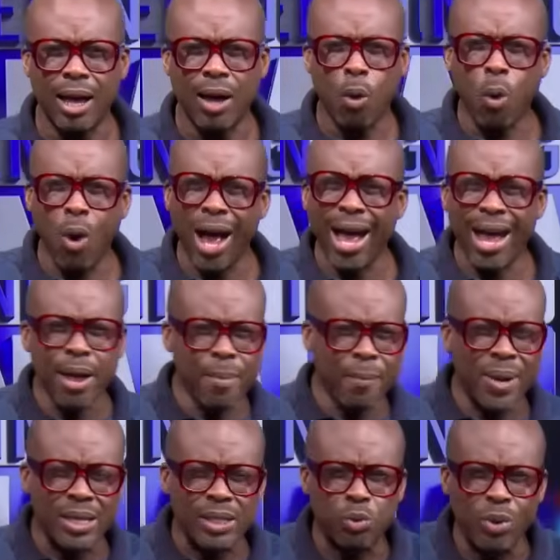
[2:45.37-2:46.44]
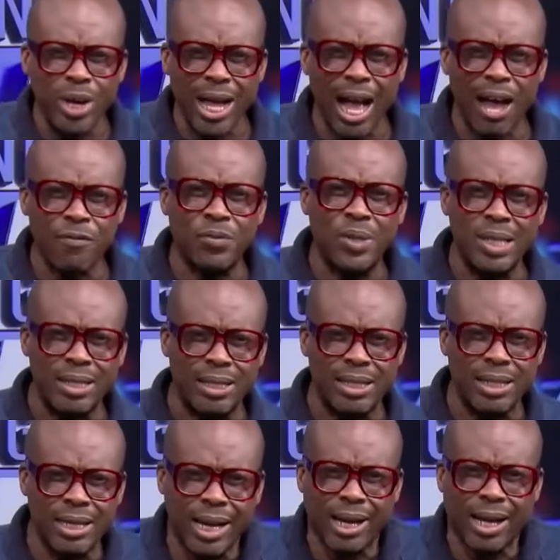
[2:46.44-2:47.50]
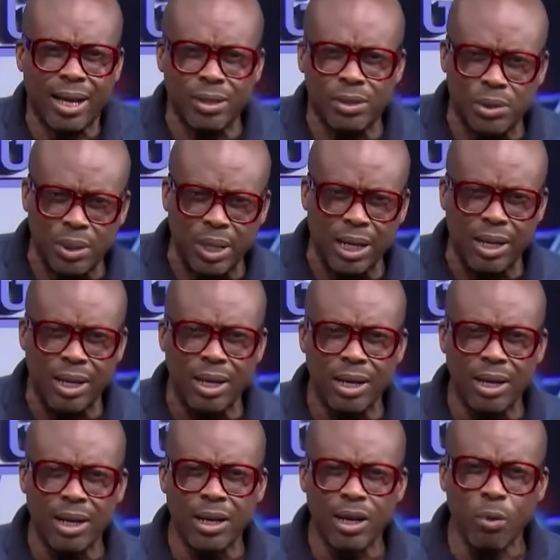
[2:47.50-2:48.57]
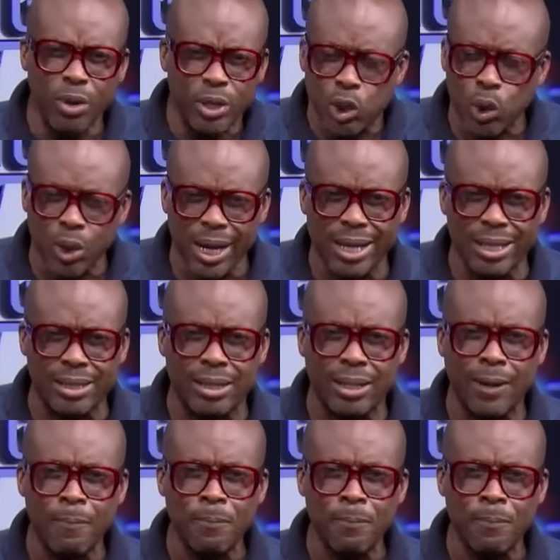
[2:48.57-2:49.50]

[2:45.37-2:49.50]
Why must we have this in a country? We shouldn't.